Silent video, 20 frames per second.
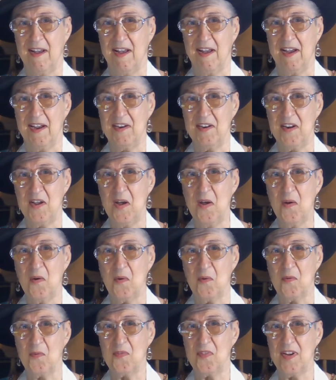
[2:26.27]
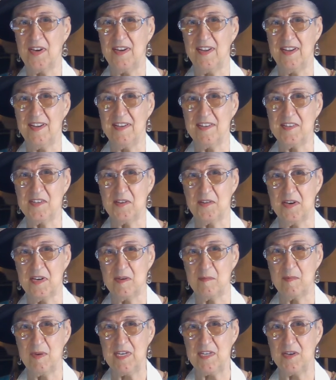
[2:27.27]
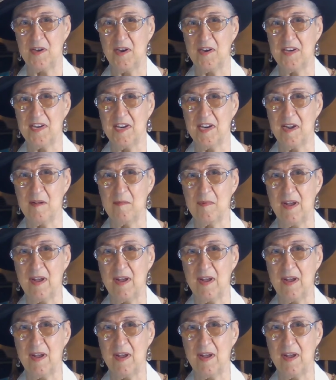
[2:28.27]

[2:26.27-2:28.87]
I know that he's going to be talking